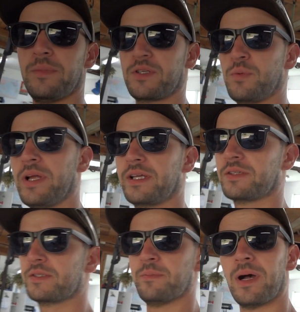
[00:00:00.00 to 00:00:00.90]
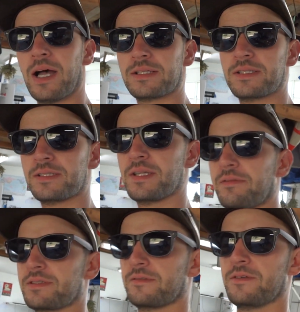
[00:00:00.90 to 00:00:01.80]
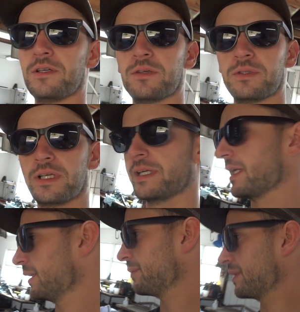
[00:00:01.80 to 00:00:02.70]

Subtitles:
much waiting on some parts and stuff. There's a few little niggly